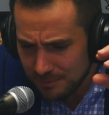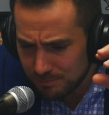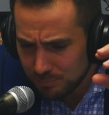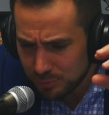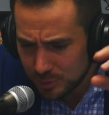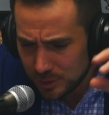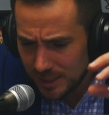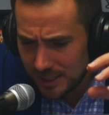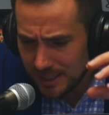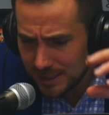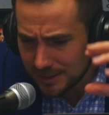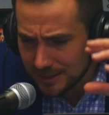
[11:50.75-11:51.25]

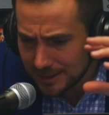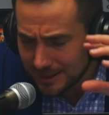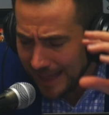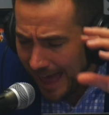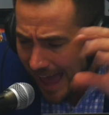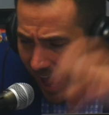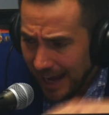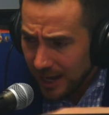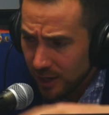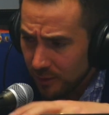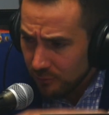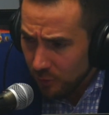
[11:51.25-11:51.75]
complete
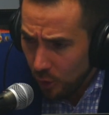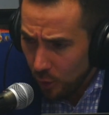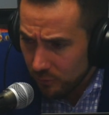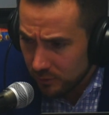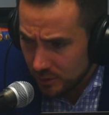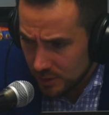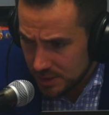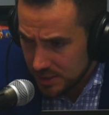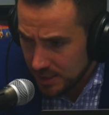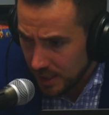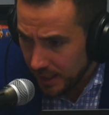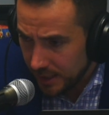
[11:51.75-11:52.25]
lack of
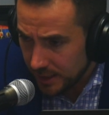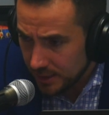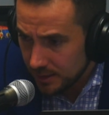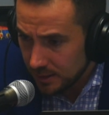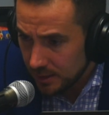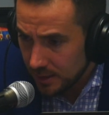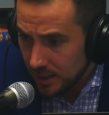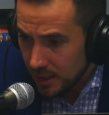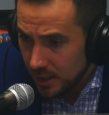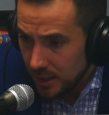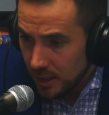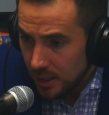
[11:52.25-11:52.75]
oversight
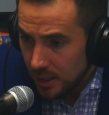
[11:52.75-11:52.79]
